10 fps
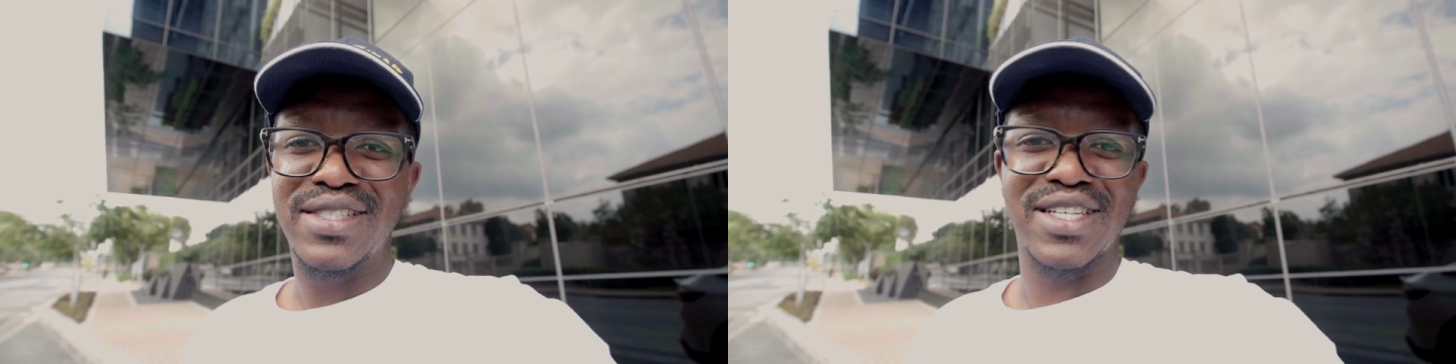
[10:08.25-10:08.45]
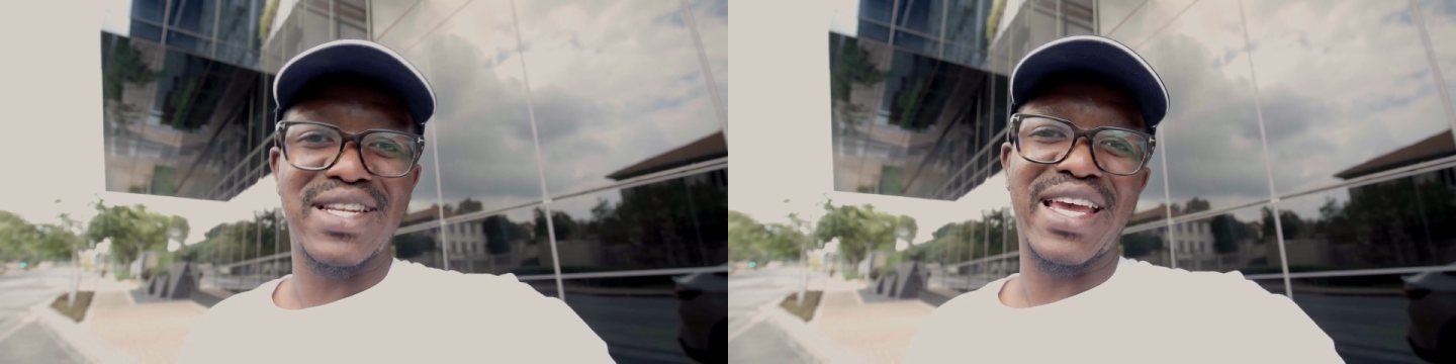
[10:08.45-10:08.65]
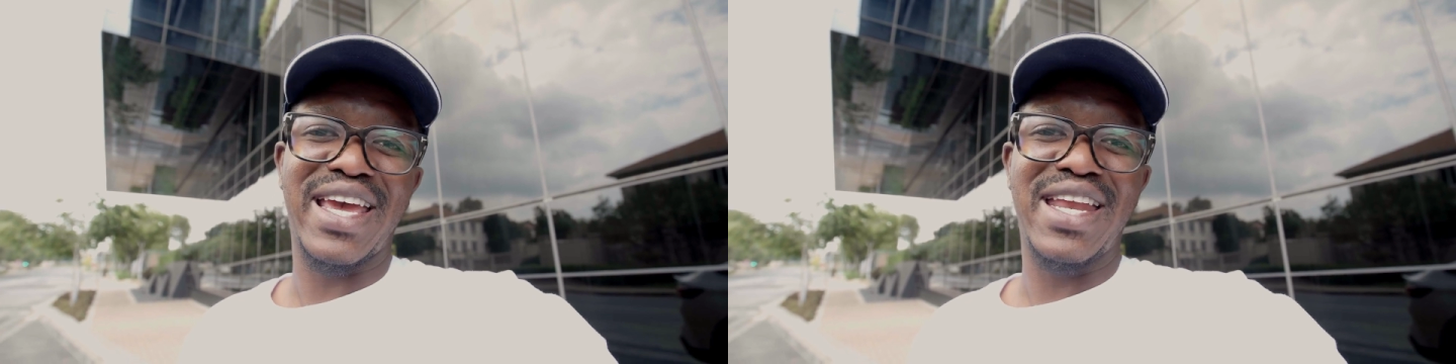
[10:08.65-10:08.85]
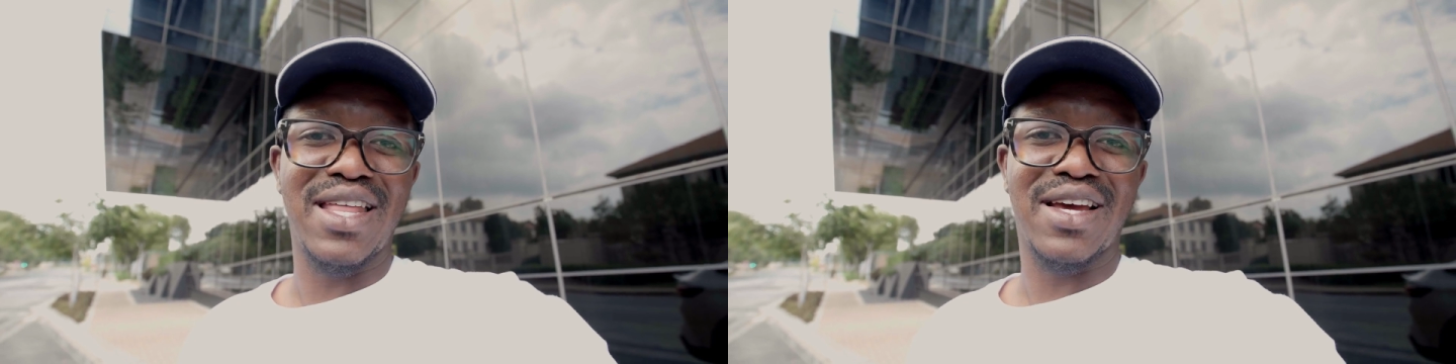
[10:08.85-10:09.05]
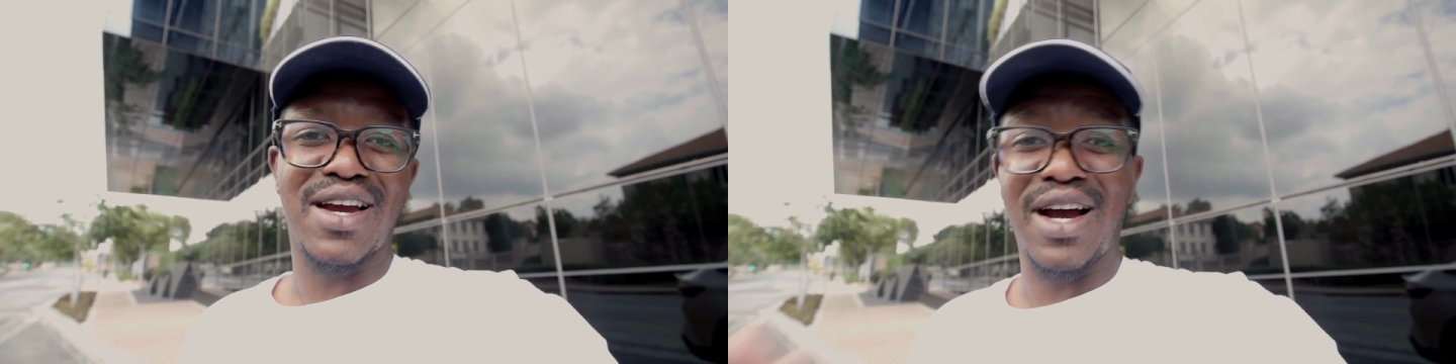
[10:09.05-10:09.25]
just like any
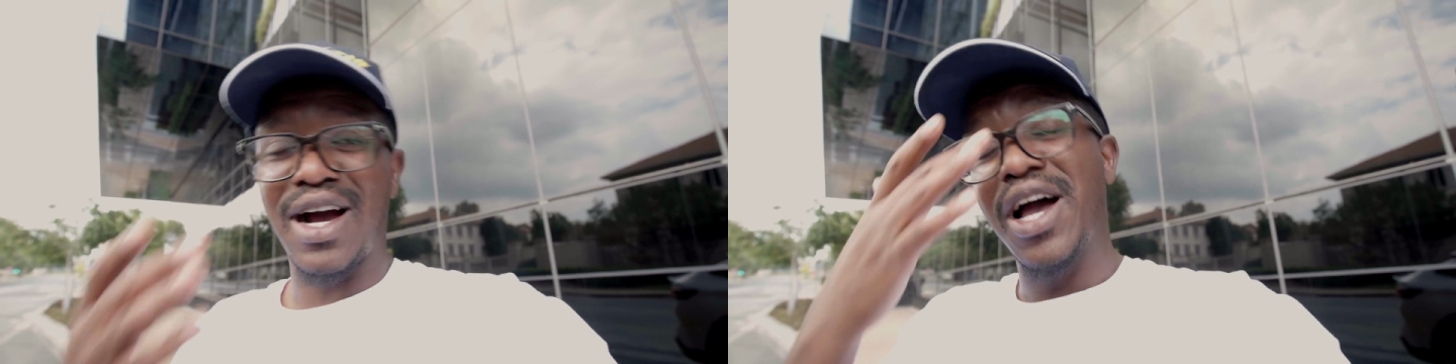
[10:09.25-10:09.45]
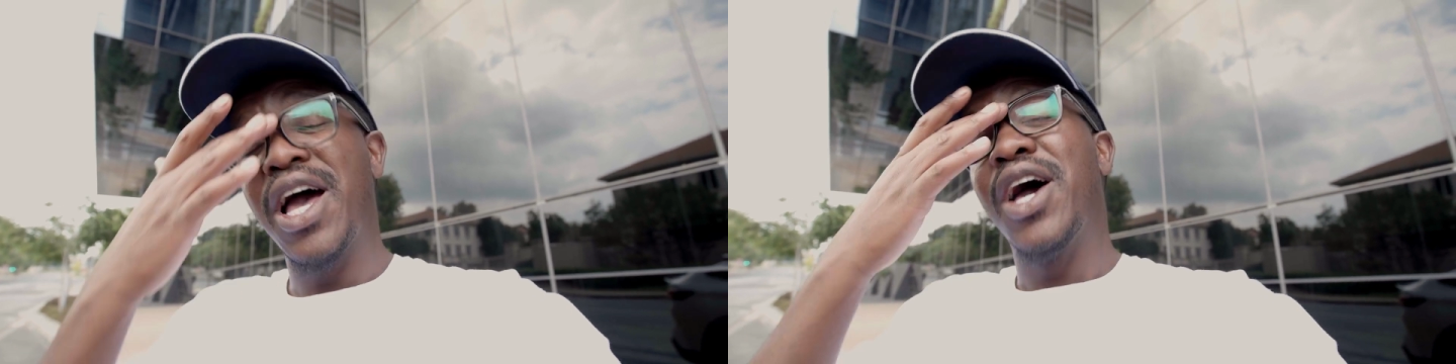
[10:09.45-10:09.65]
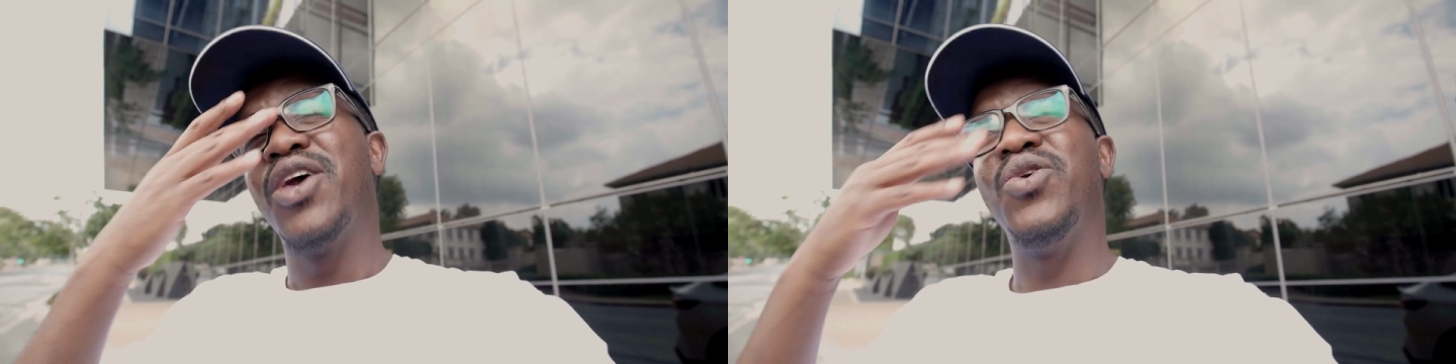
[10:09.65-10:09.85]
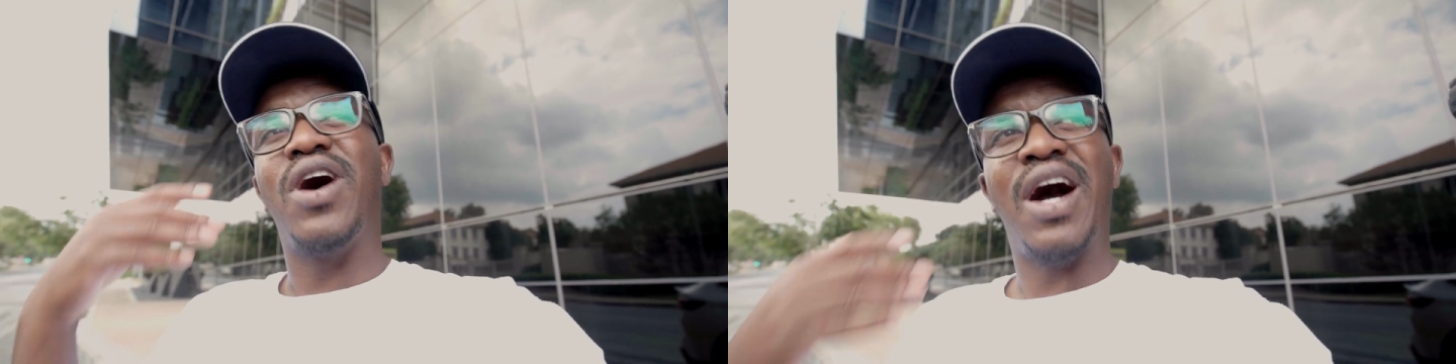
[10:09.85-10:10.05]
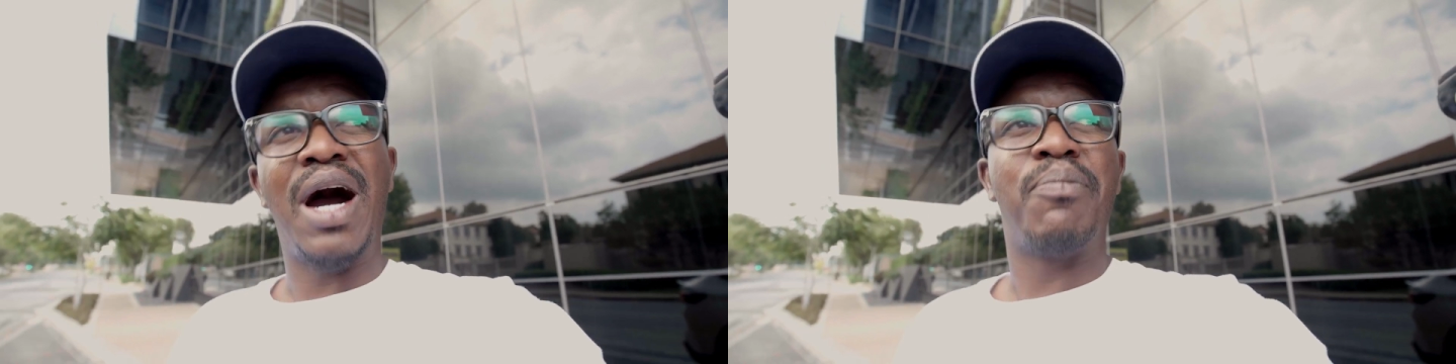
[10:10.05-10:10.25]
other car, you
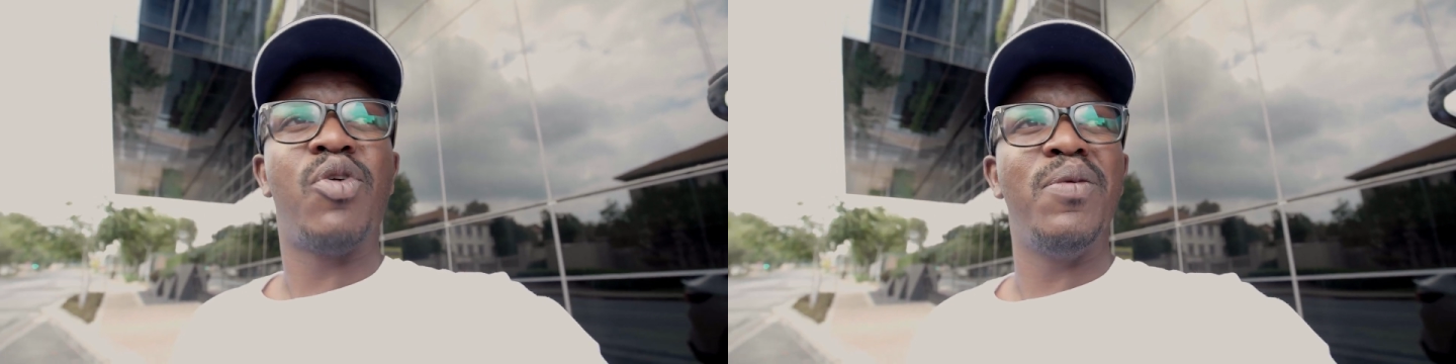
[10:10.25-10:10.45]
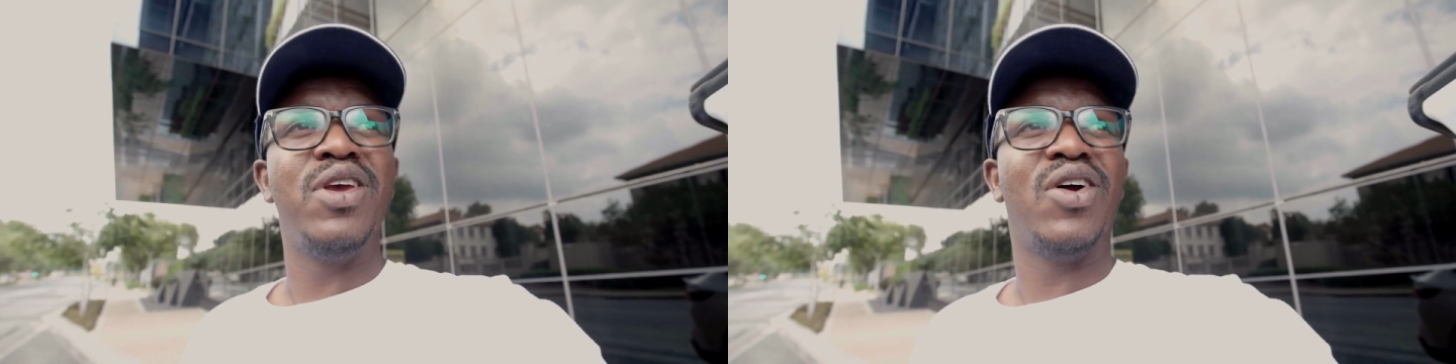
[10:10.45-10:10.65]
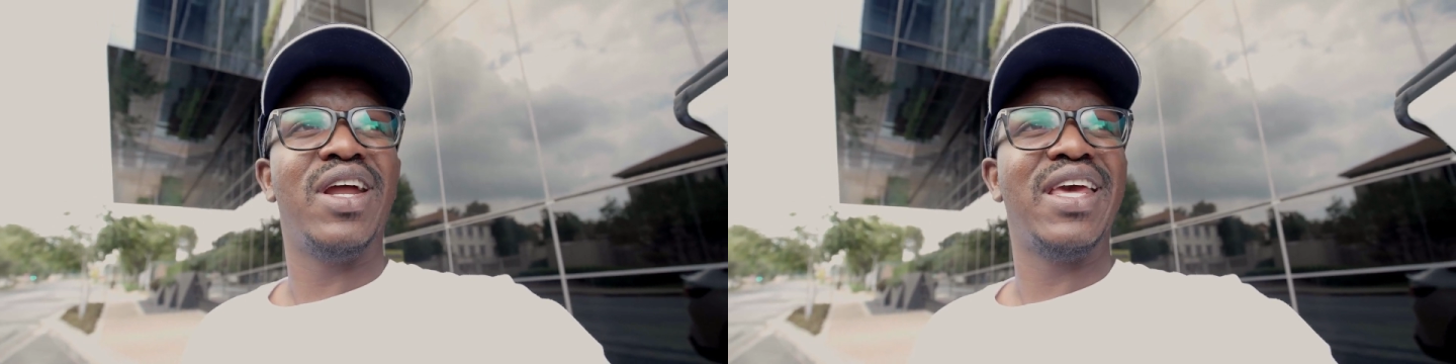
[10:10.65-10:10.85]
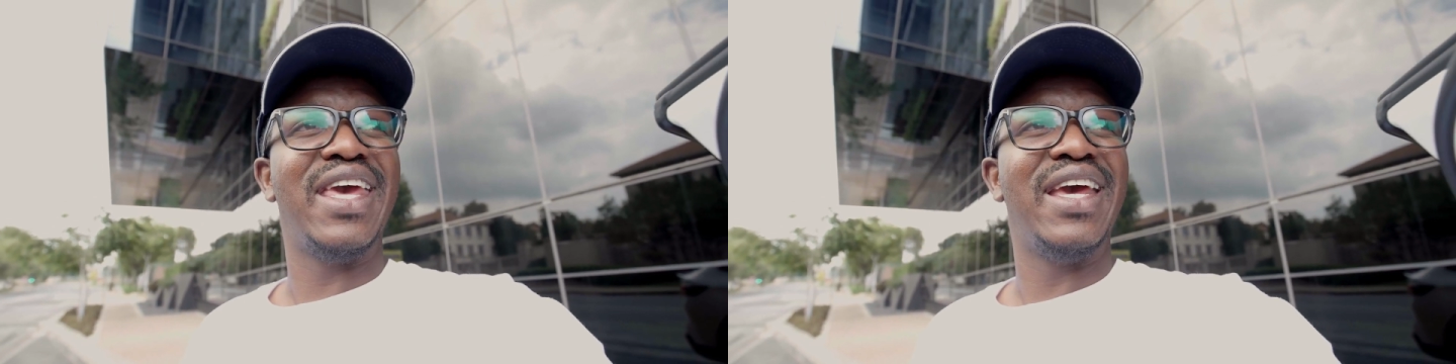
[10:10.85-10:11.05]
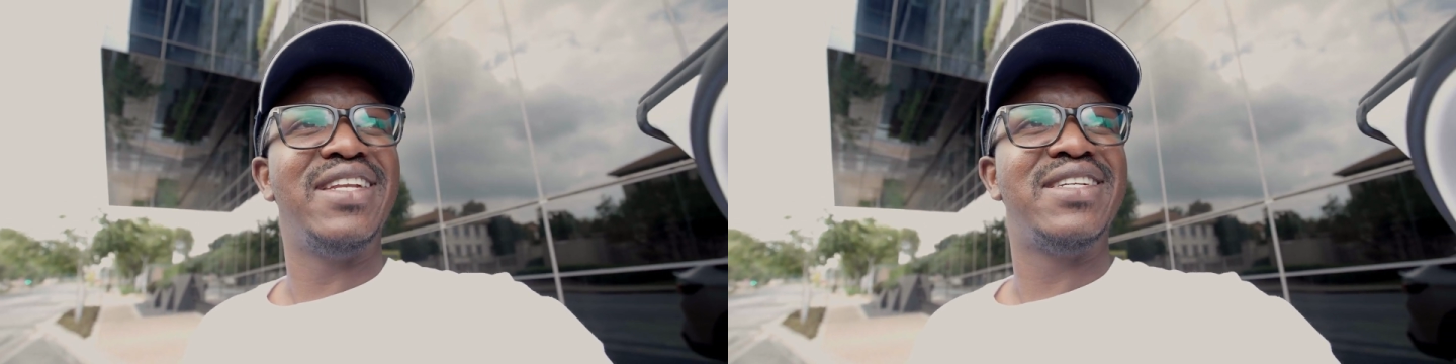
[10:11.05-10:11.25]
are probably gonna
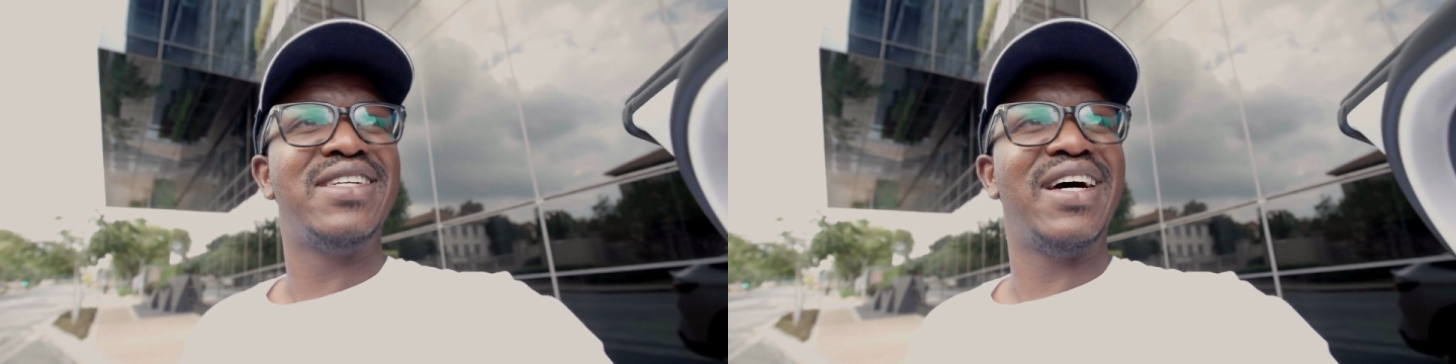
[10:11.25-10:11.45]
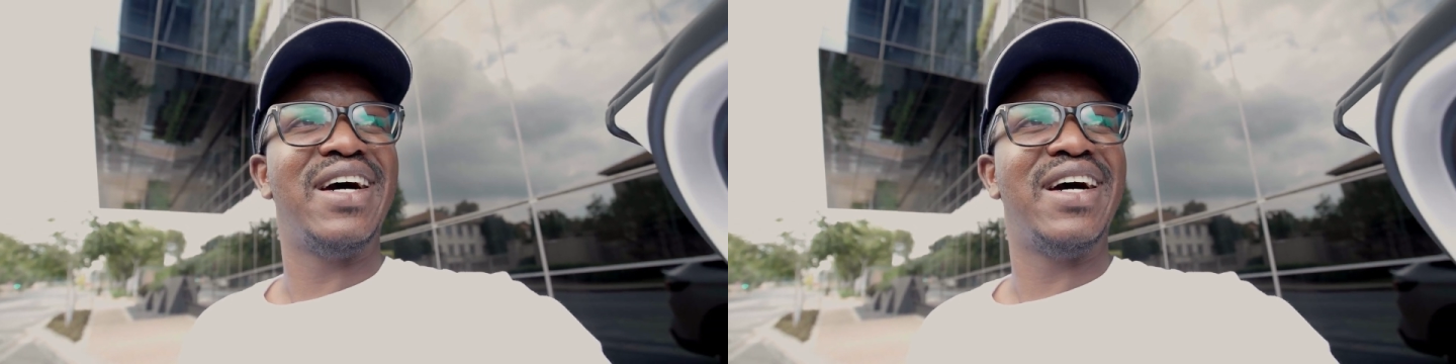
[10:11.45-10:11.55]
get